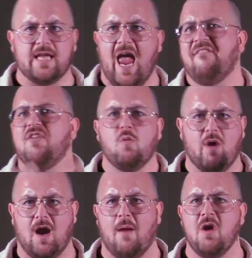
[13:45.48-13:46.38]

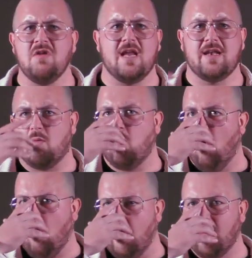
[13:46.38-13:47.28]
everywhere. And we understand that
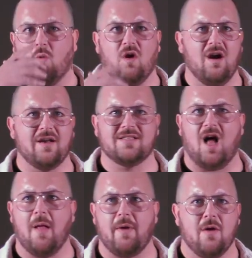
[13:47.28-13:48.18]
war, the world, is
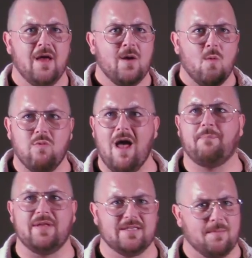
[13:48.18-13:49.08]
all about
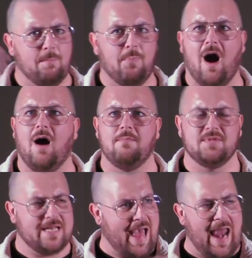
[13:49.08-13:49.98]
weapons and
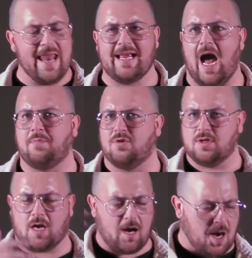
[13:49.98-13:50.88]
bombs and helicopters
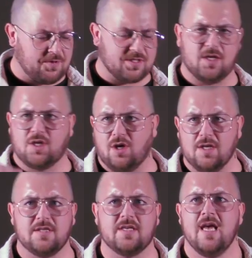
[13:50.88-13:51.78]
and
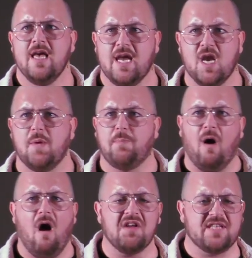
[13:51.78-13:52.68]
guns. You know, but
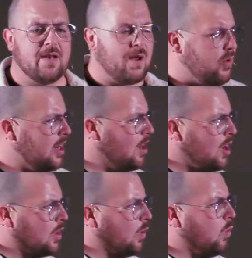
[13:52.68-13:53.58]
Paul's saying that
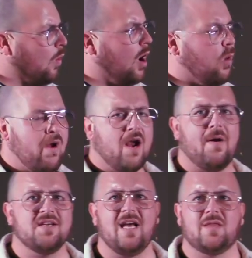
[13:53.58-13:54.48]
the war we're
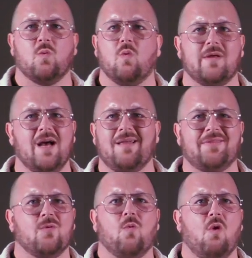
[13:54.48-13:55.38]
about is not
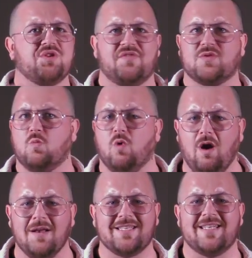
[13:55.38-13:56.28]
the wars of this
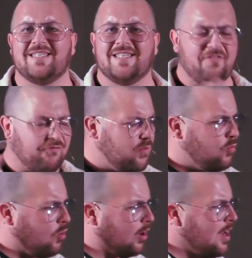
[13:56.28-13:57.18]
world. It's a different
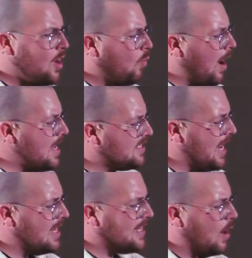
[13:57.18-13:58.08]
war. What he's
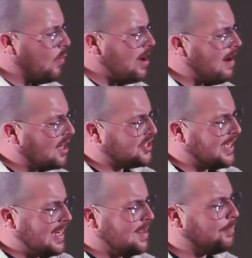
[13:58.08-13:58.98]
saying is that we're
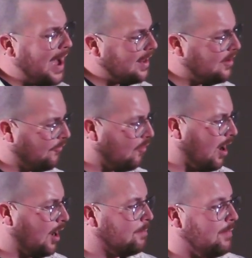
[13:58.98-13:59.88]
actually in a battle
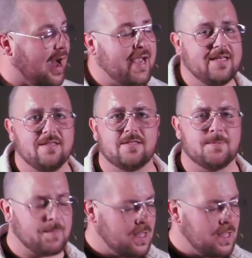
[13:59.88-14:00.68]
for our minds,